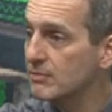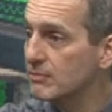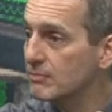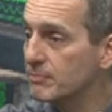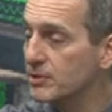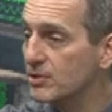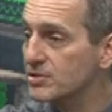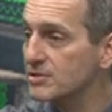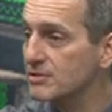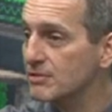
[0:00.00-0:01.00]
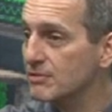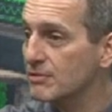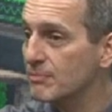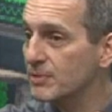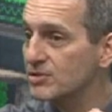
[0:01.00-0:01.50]
because
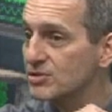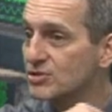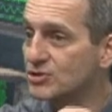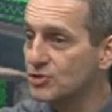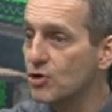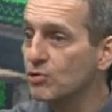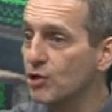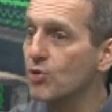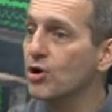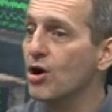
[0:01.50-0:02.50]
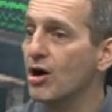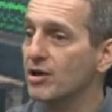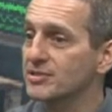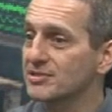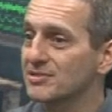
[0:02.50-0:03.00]
it's so low
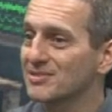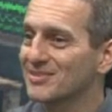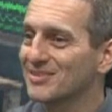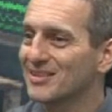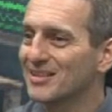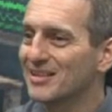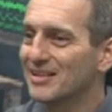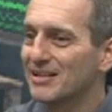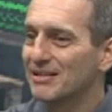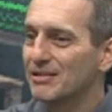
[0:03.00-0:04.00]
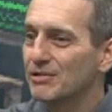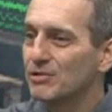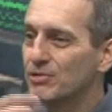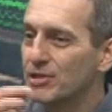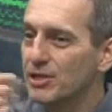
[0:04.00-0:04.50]
cost,
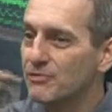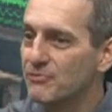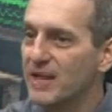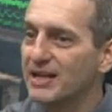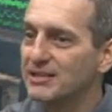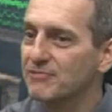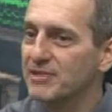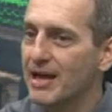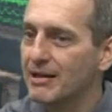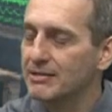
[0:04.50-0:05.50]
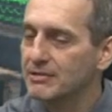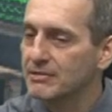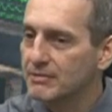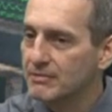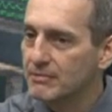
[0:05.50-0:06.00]
the effect of that
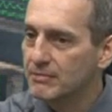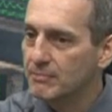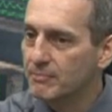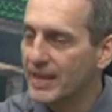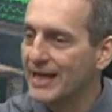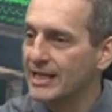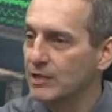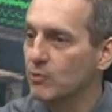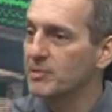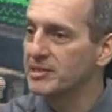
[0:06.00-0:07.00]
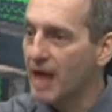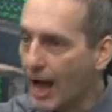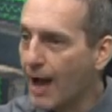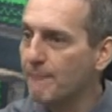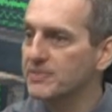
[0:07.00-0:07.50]
banning will be the
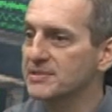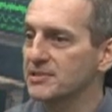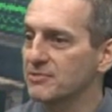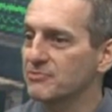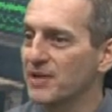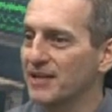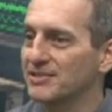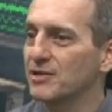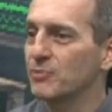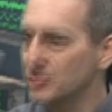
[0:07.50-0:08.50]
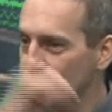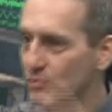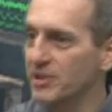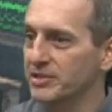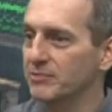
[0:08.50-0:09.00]
opposite effect of what you
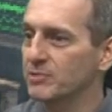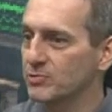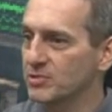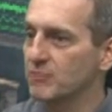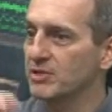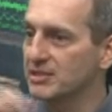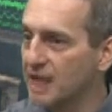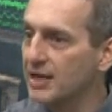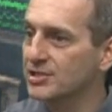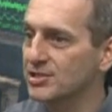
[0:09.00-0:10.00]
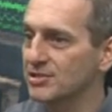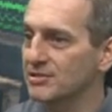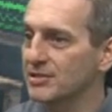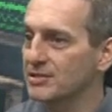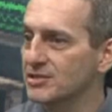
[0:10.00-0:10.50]
wanted, which was a reduction
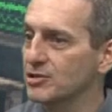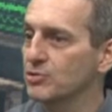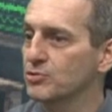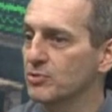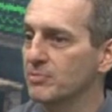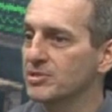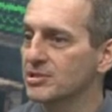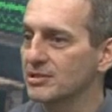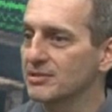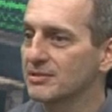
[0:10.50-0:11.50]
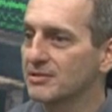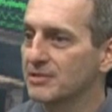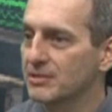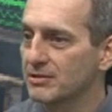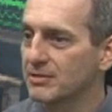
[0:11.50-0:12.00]
in CO2 emission.
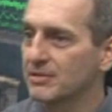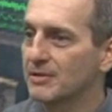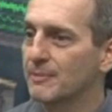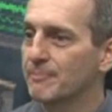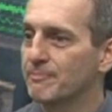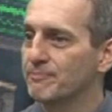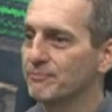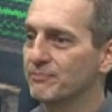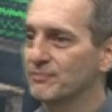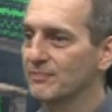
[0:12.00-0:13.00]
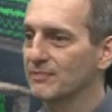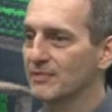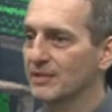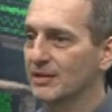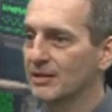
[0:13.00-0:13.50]
That's in one particular
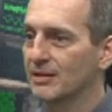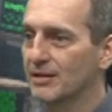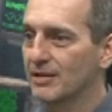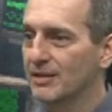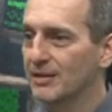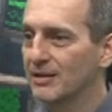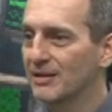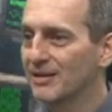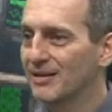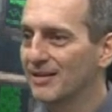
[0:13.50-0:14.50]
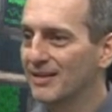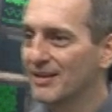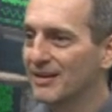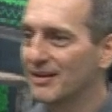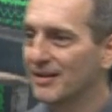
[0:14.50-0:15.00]
case if you suddenly take out
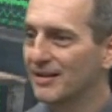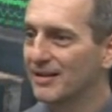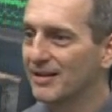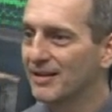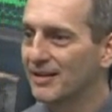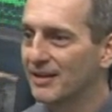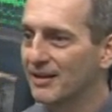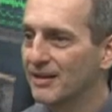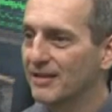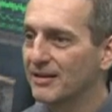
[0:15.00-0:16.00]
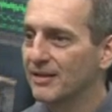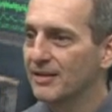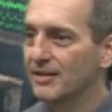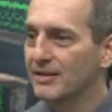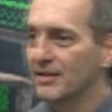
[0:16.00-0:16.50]
a resource
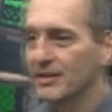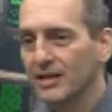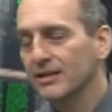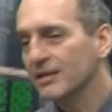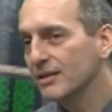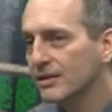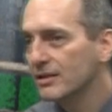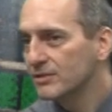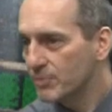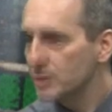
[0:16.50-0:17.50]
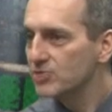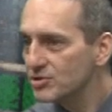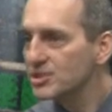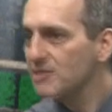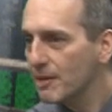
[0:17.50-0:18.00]
that a lot of economies... But you do
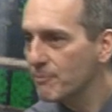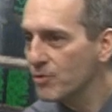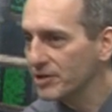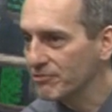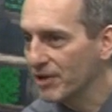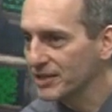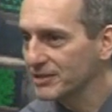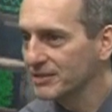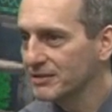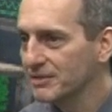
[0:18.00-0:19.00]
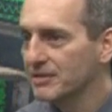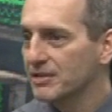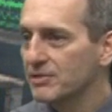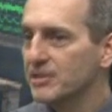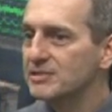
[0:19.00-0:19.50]
see my point, right?
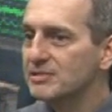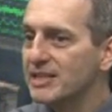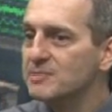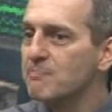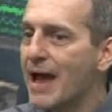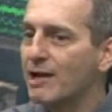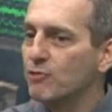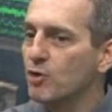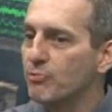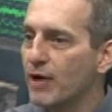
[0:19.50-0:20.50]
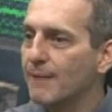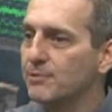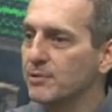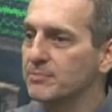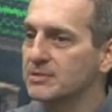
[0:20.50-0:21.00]
These macro
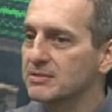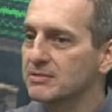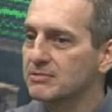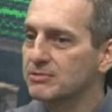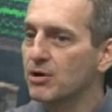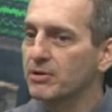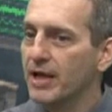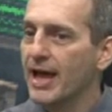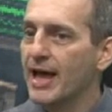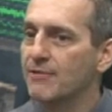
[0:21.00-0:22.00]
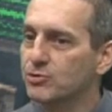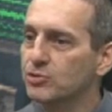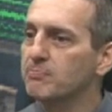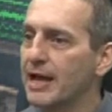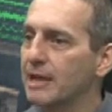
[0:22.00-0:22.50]
problems don't have
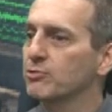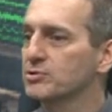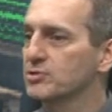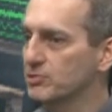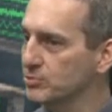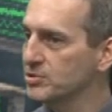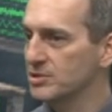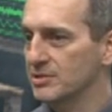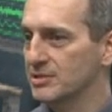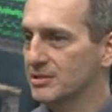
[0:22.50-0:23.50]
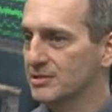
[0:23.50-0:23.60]
good macro solutions,